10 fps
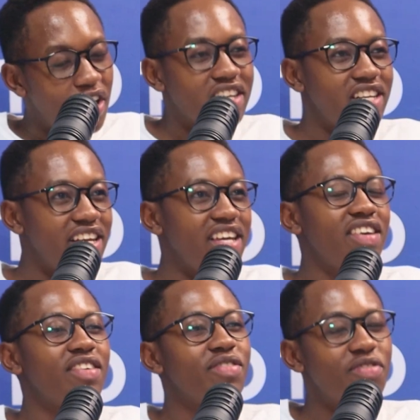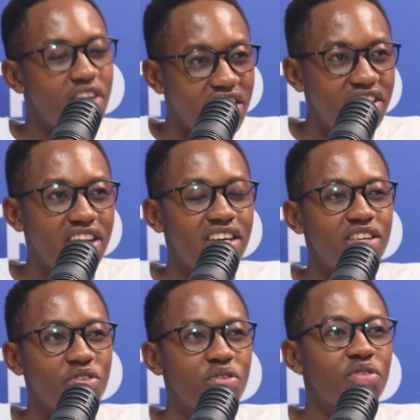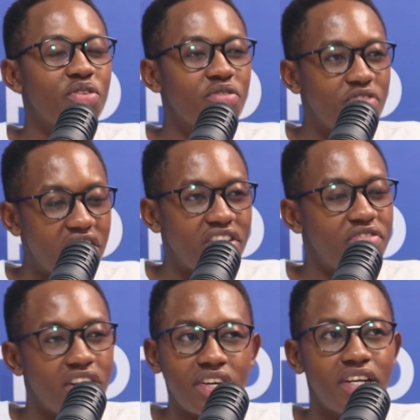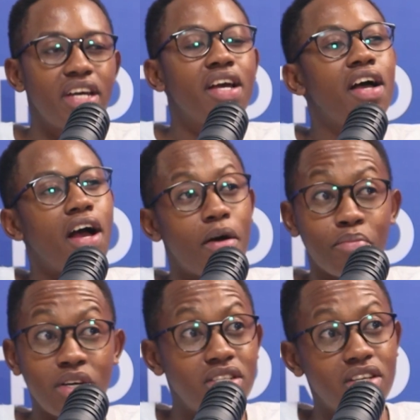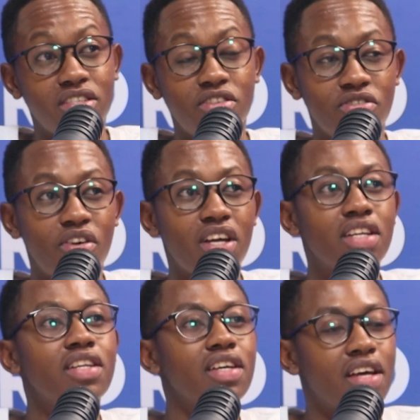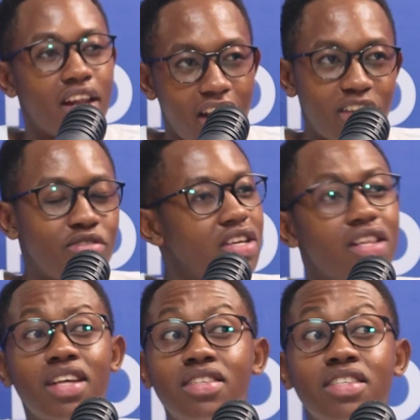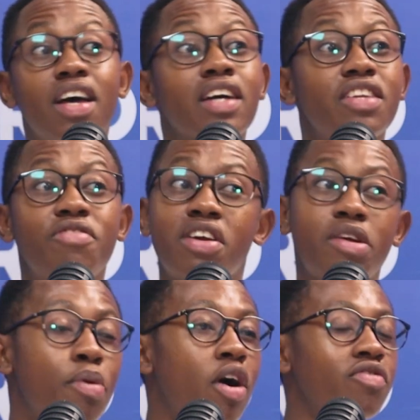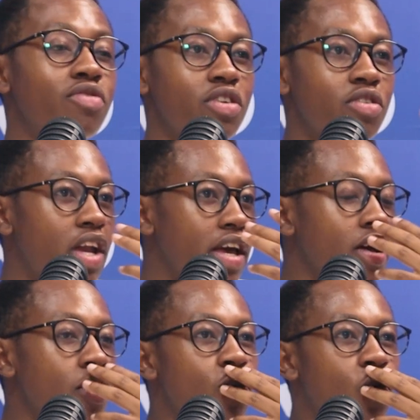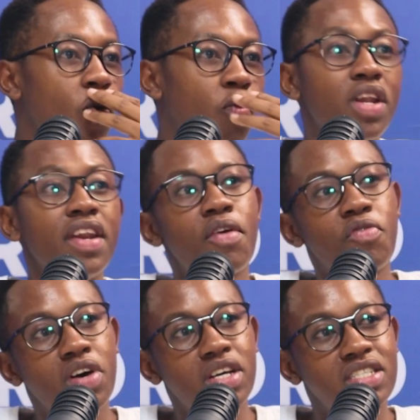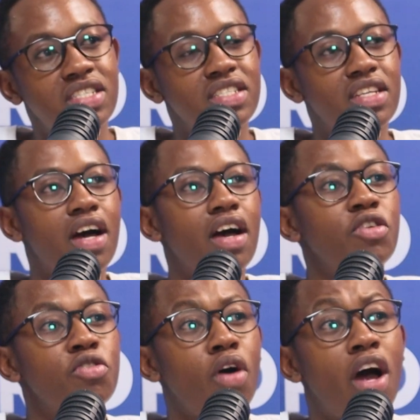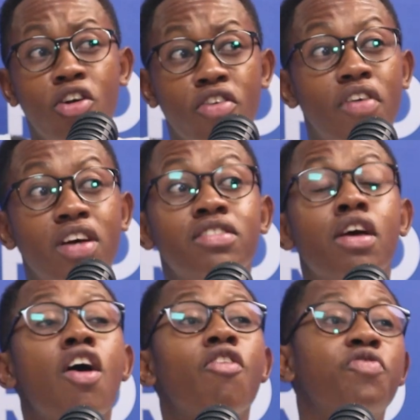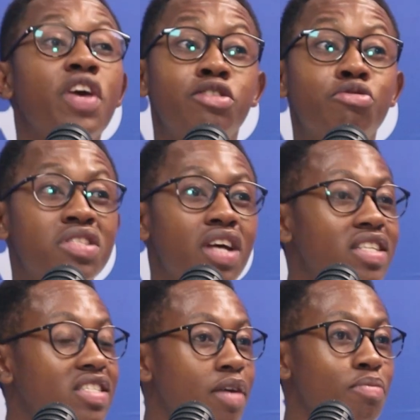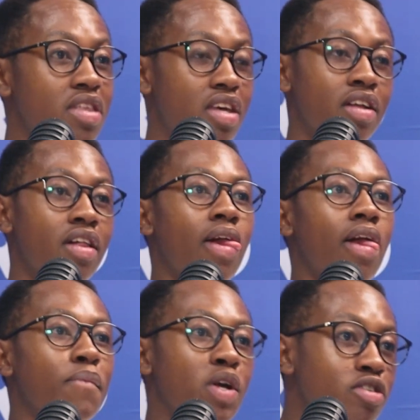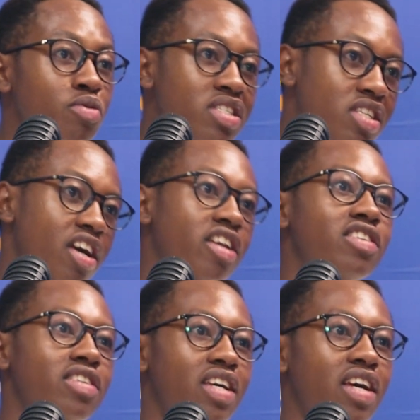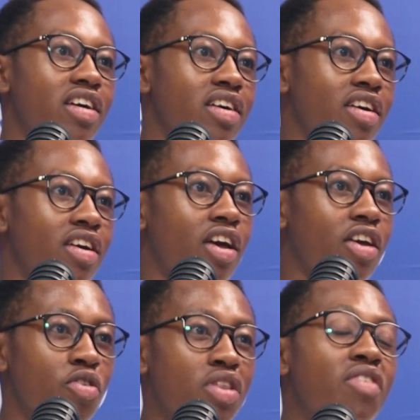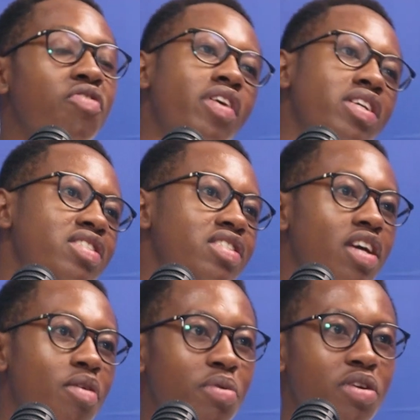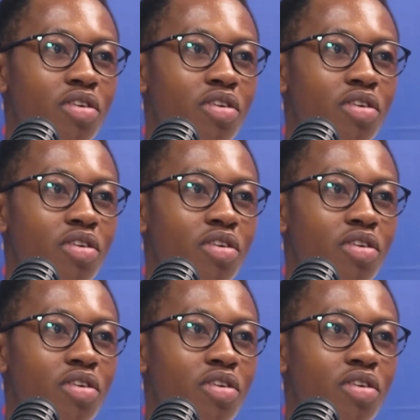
actually very, very, very ambitious, and like you said, it's actually very powerful, we never start, a lot of us fail to start something because we're scared to take, that first step,